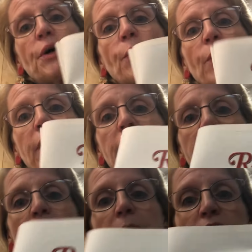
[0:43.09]
with
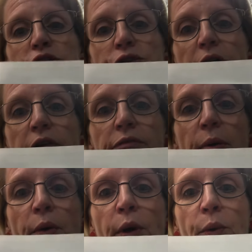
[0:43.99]
the picture of
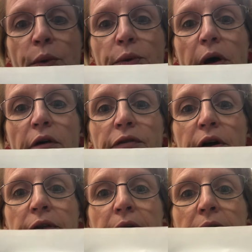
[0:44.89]
poor old Rudolph
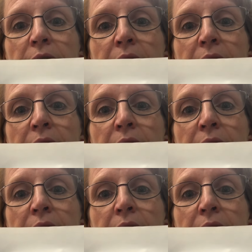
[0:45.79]
on there.